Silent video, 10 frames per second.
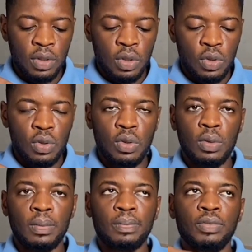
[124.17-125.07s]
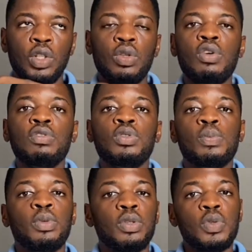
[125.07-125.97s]
So, you know, to
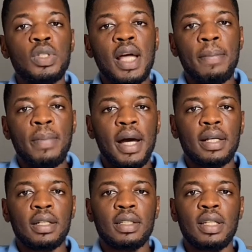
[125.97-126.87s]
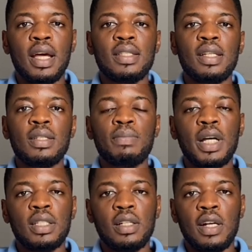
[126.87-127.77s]
produce that pack, there are certain
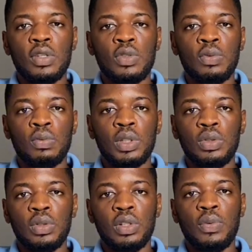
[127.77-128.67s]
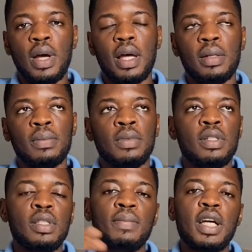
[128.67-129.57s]
materials which you require.
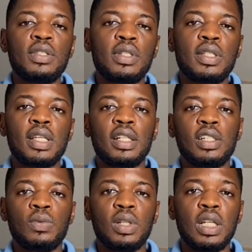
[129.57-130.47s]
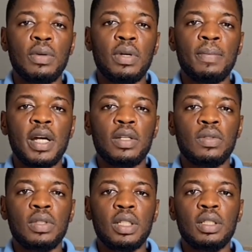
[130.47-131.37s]
Similar to the sachet water, whereby you
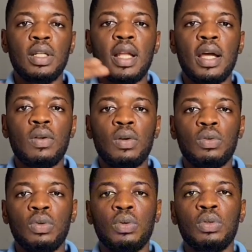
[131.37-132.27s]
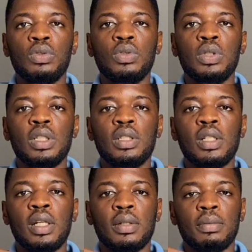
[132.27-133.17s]
need the nylon roll, you need
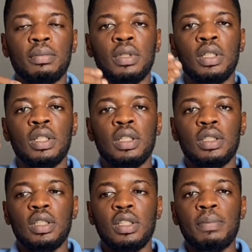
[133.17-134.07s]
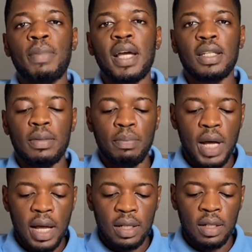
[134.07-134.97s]
the packing bag.